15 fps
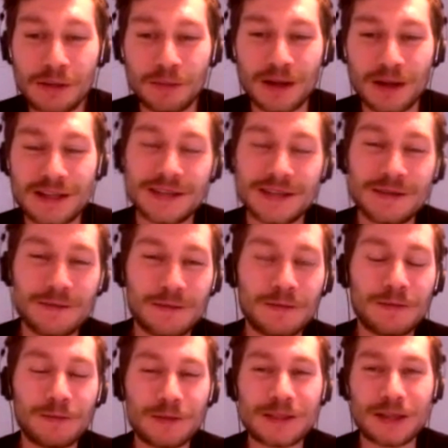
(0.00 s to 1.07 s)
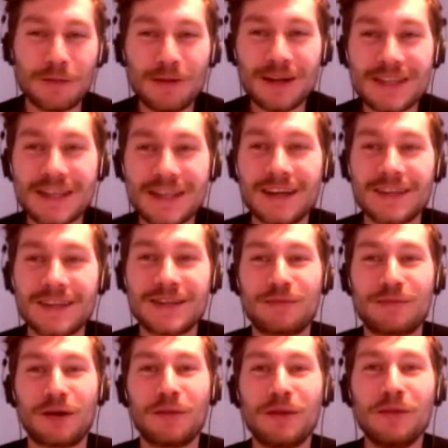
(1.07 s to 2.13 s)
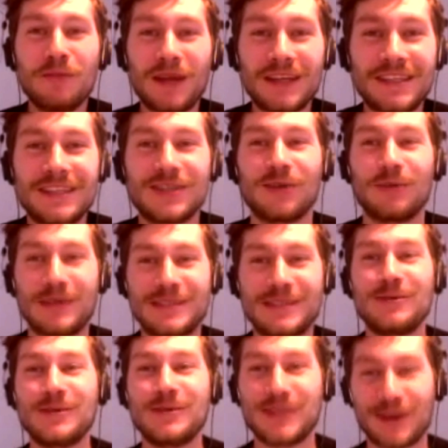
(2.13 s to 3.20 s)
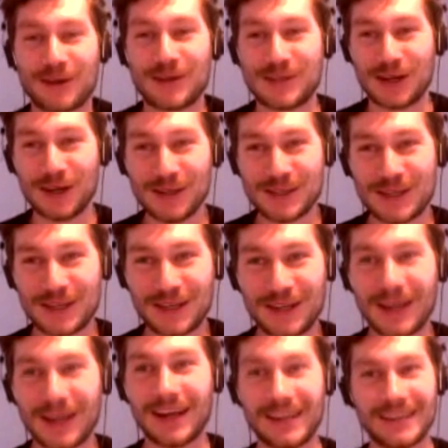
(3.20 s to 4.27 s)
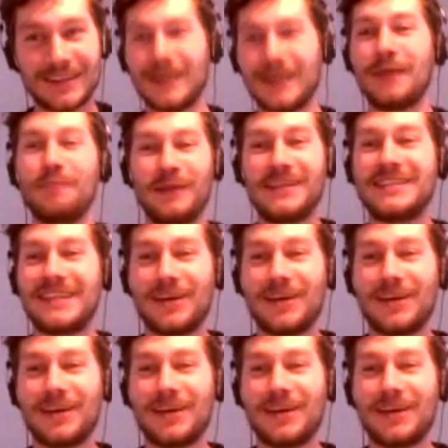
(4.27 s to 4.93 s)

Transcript: but someone sent us a problem that she's always losing her socks. And I mean, she